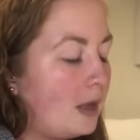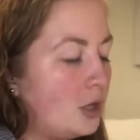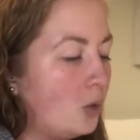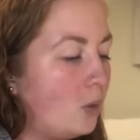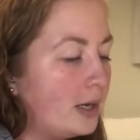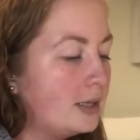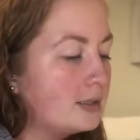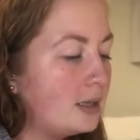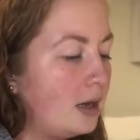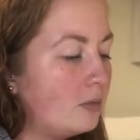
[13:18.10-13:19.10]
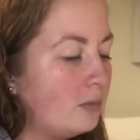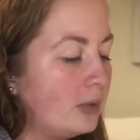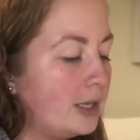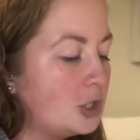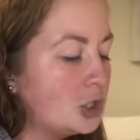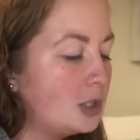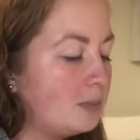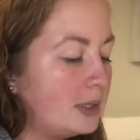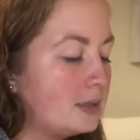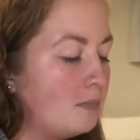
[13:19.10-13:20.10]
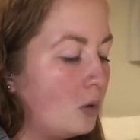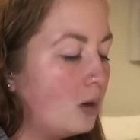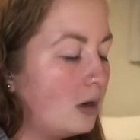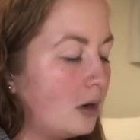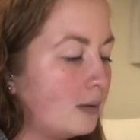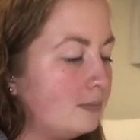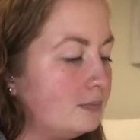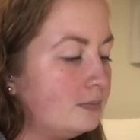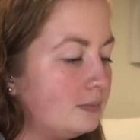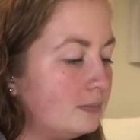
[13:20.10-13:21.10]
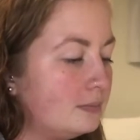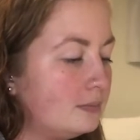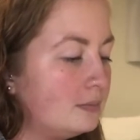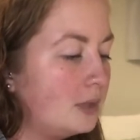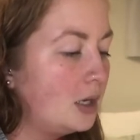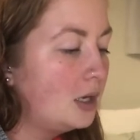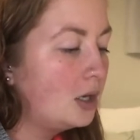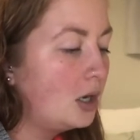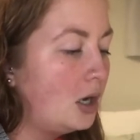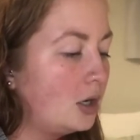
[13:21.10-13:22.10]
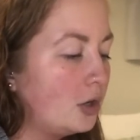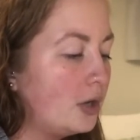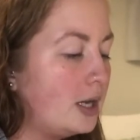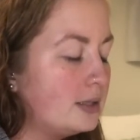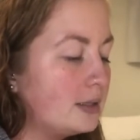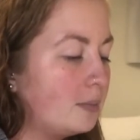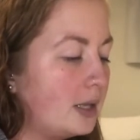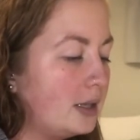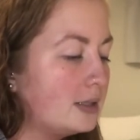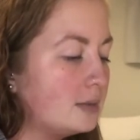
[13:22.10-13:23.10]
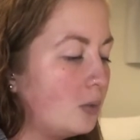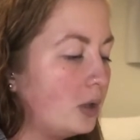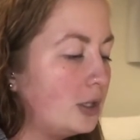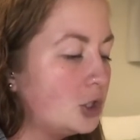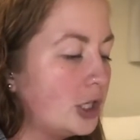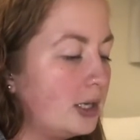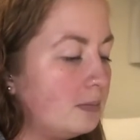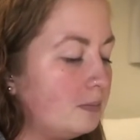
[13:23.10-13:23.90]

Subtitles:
you're wanting a relationship that's more concrete, something that's more legit,